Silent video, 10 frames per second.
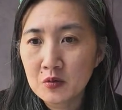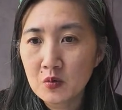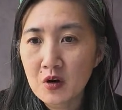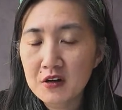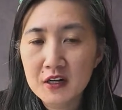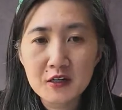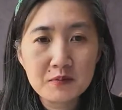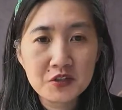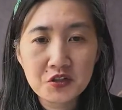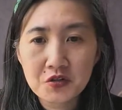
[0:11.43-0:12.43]

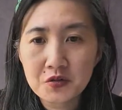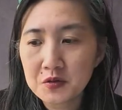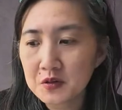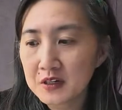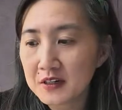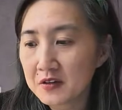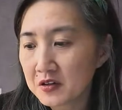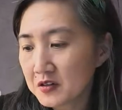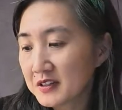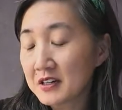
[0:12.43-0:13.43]
Welcome to
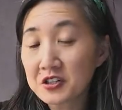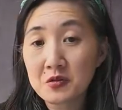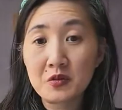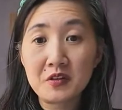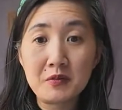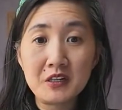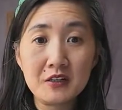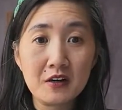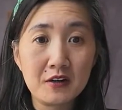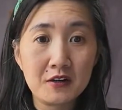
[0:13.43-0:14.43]
another session with
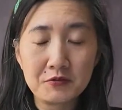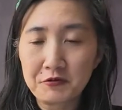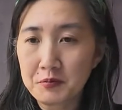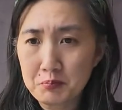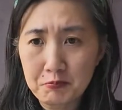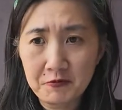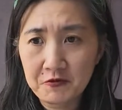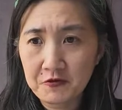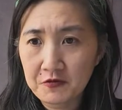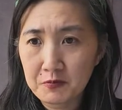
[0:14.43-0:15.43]
me of
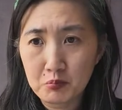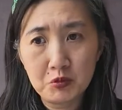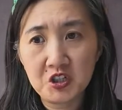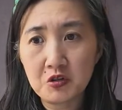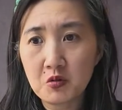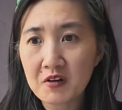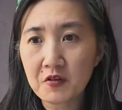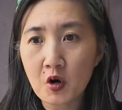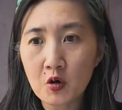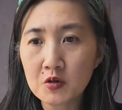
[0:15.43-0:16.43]

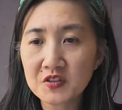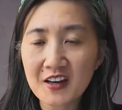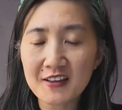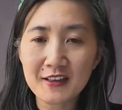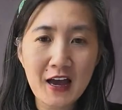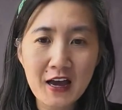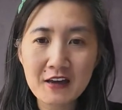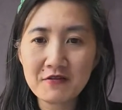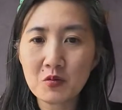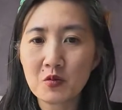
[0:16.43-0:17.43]
UFOs
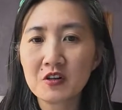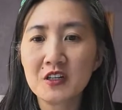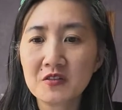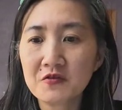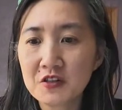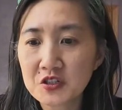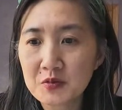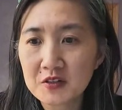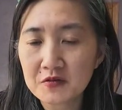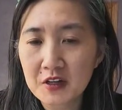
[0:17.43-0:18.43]
live working on French
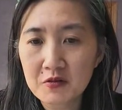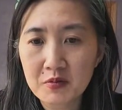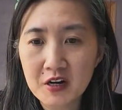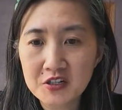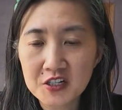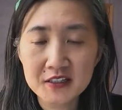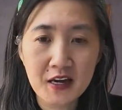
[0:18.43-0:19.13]
beaded flower projects.